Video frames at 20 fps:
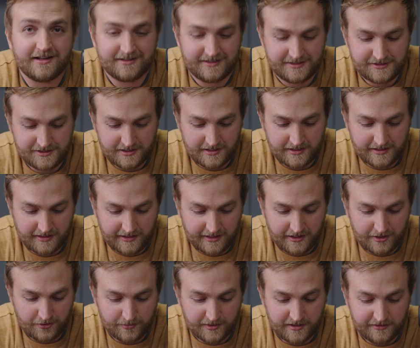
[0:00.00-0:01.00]
a DJI
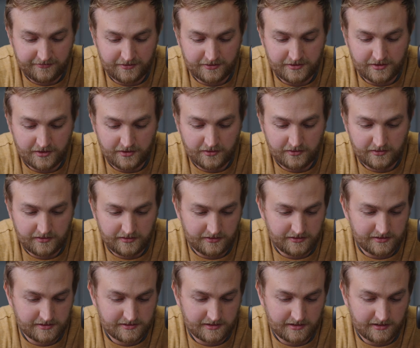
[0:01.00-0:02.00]
account, but if you don't, you're
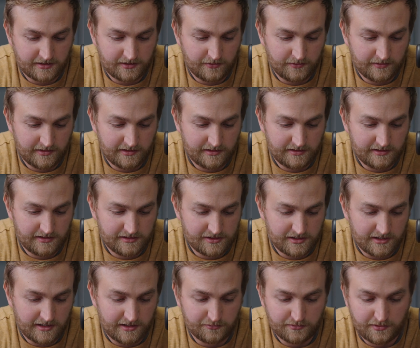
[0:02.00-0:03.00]
just gonna go into
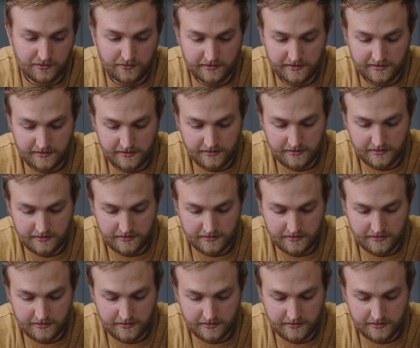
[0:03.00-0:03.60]
DJI Ronin,